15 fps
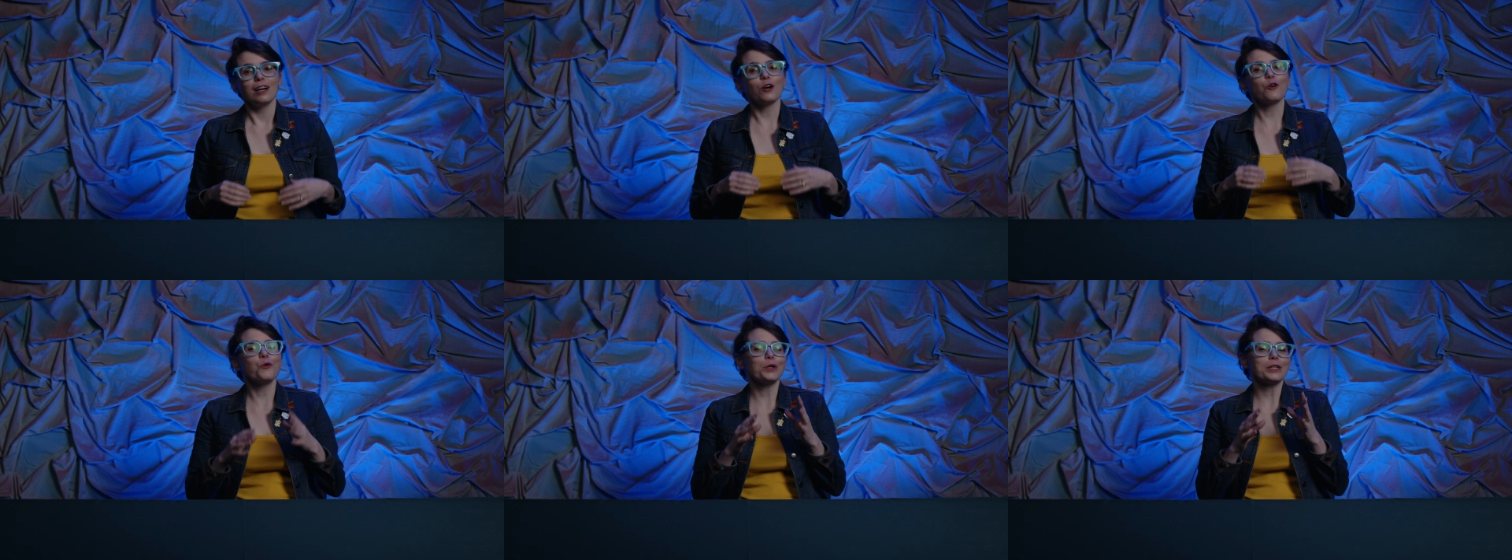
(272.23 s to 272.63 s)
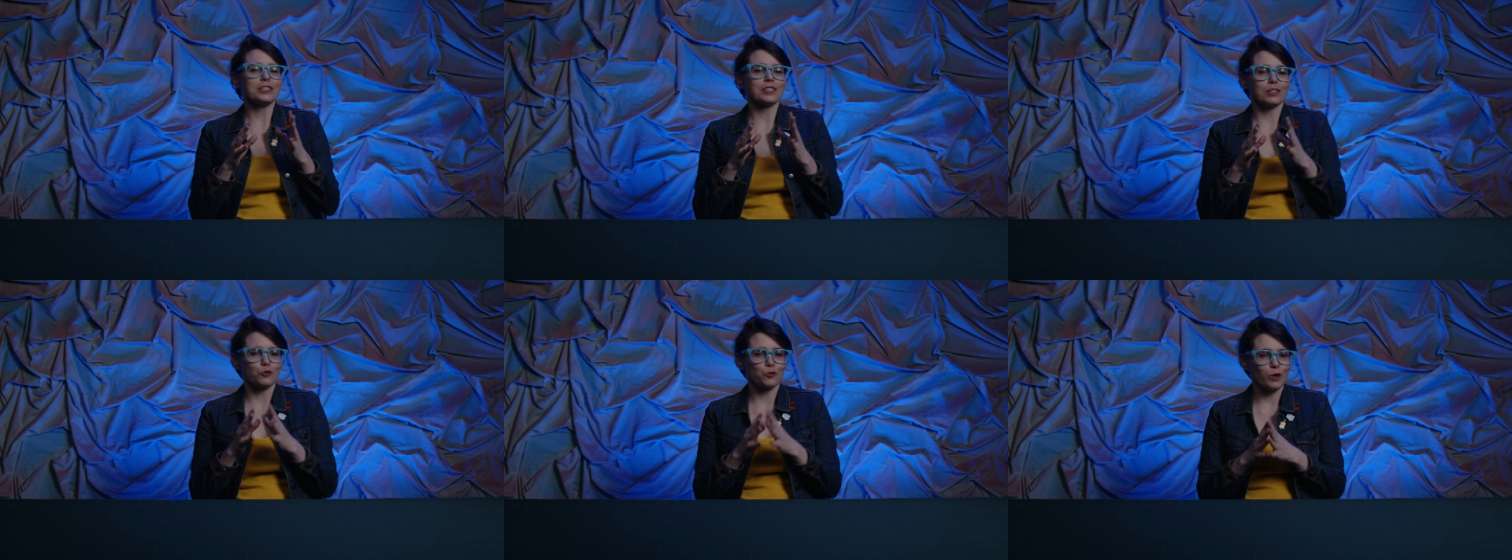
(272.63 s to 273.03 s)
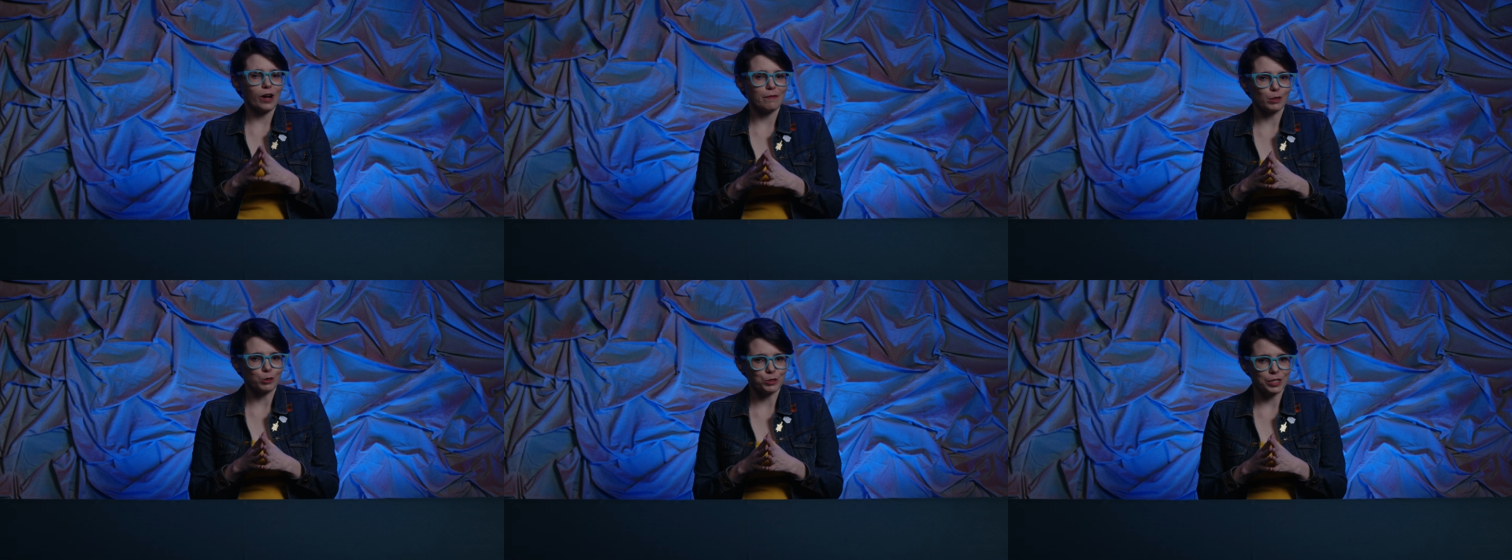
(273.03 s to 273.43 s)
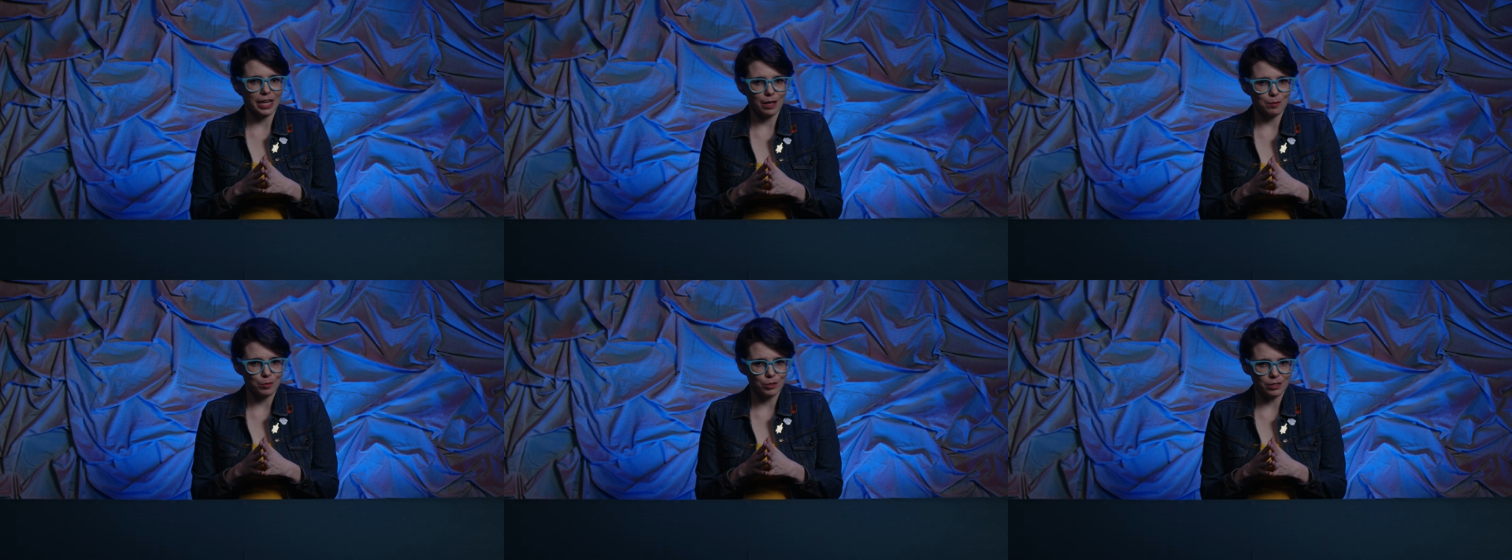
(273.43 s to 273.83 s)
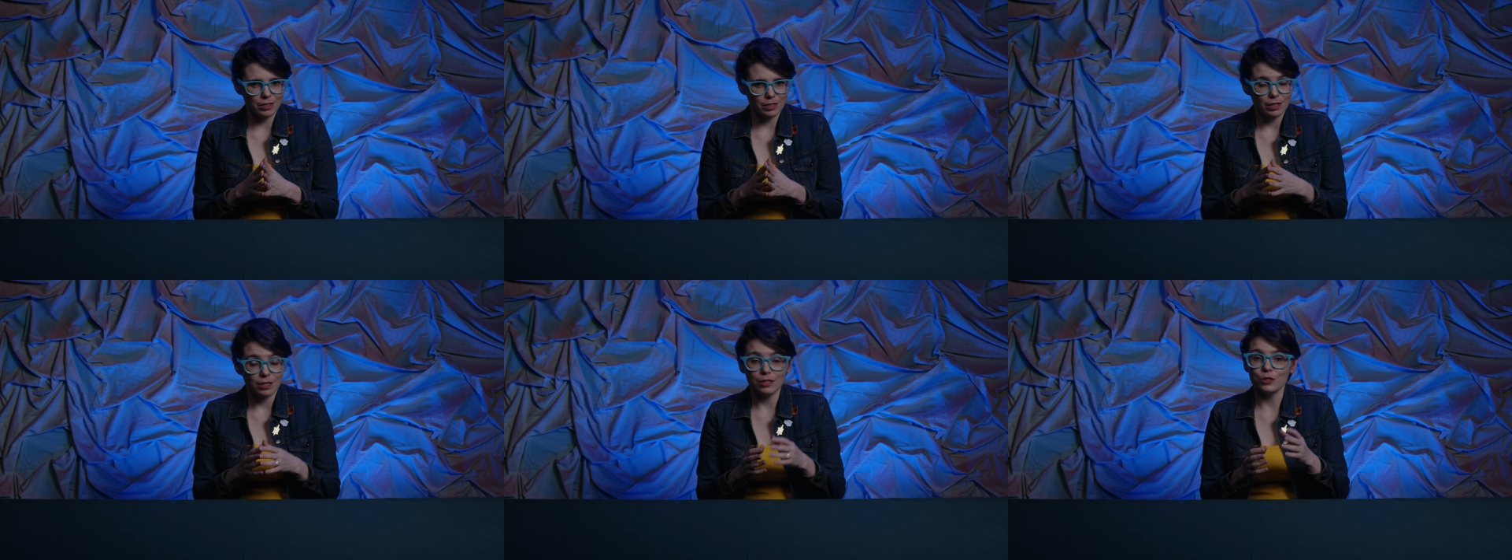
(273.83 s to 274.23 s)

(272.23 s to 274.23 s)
According to the Traveler's Handbook,